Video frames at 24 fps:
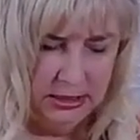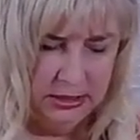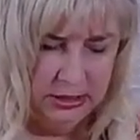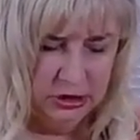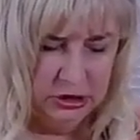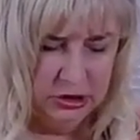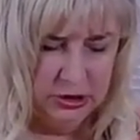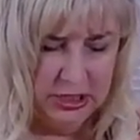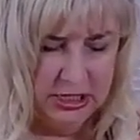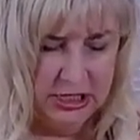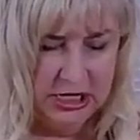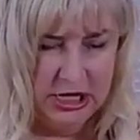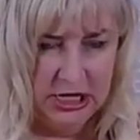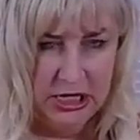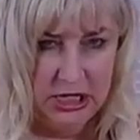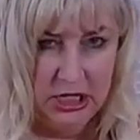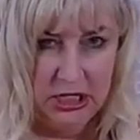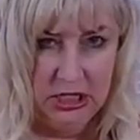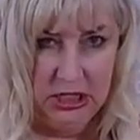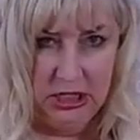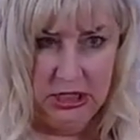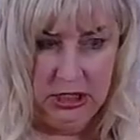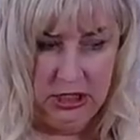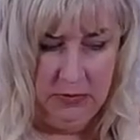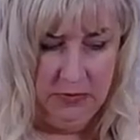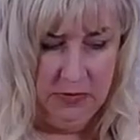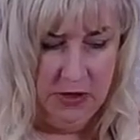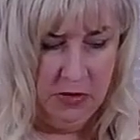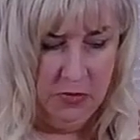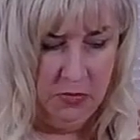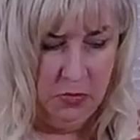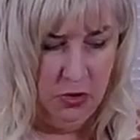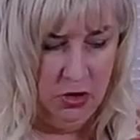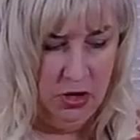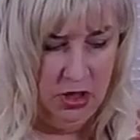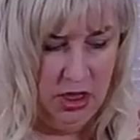trending on a little bit
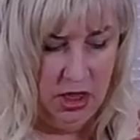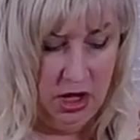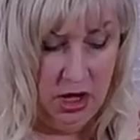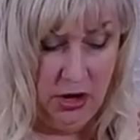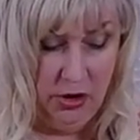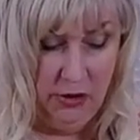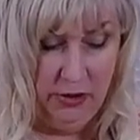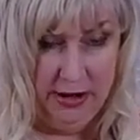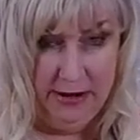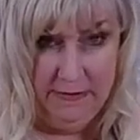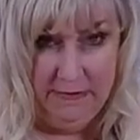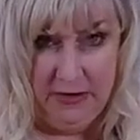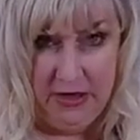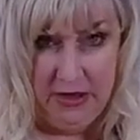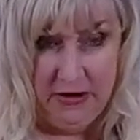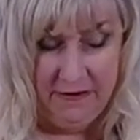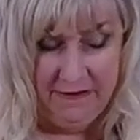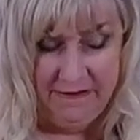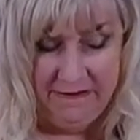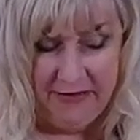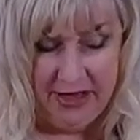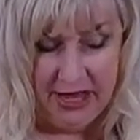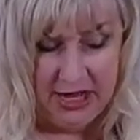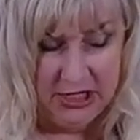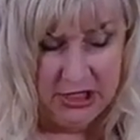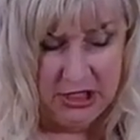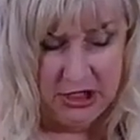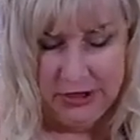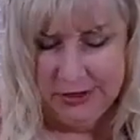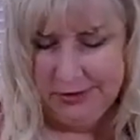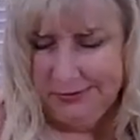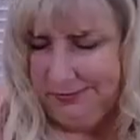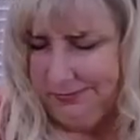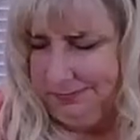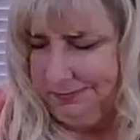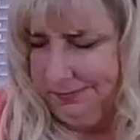more of the creepier
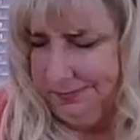factor.